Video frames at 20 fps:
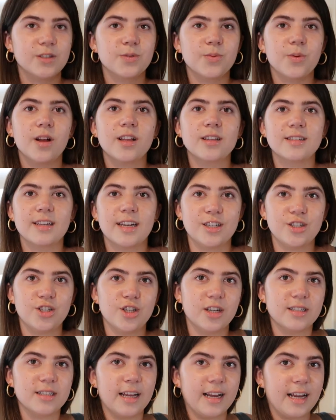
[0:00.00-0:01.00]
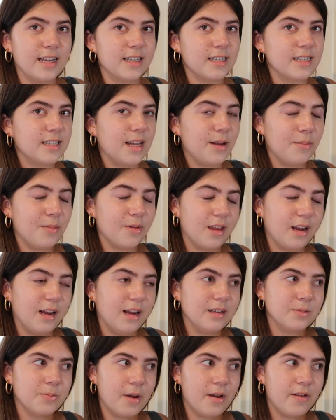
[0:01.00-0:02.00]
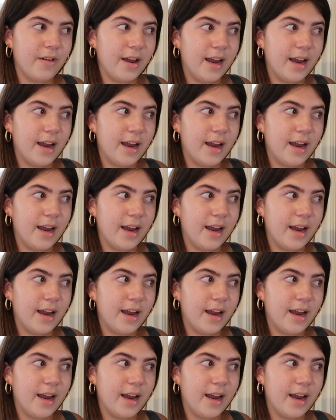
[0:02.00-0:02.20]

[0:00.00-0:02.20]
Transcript: as well as like just like the same thing as my